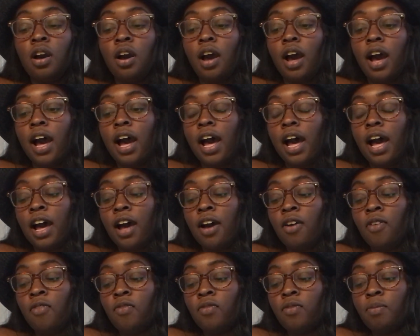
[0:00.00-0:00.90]

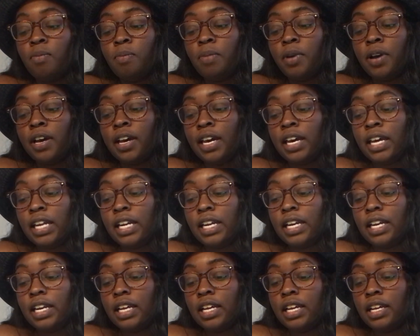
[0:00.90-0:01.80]

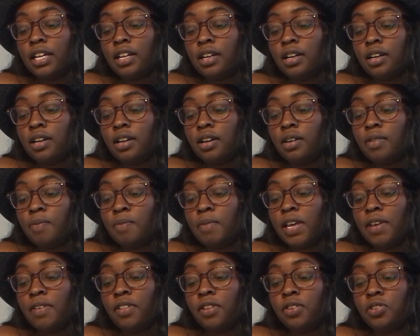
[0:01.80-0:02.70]
but
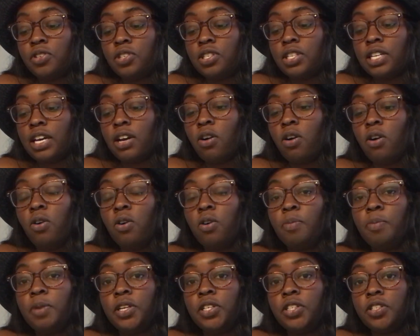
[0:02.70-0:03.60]
maybe there's just like a
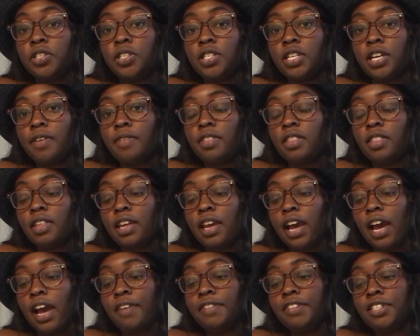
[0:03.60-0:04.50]
whole bunch of stuff that they
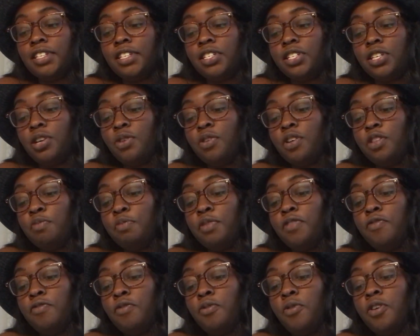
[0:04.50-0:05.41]
have to deal with
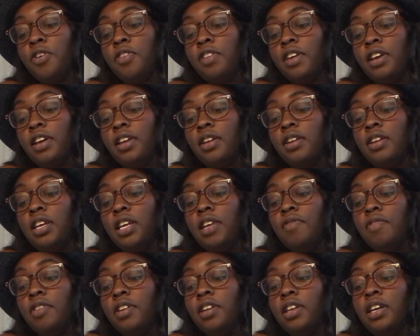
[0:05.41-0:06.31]
before they can
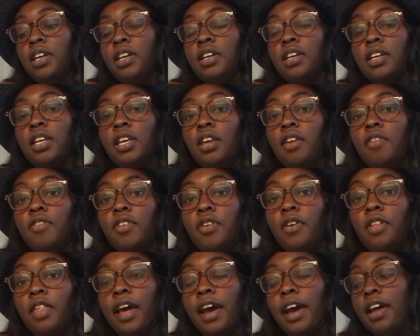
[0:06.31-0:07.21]
even like give
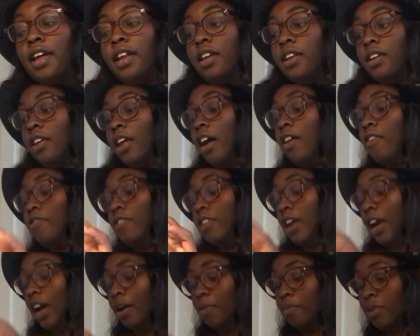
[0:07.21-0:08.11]
you that love
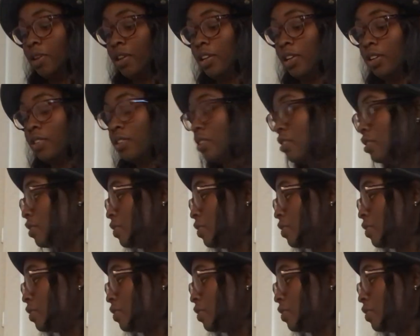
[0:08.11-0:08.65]
and happiness.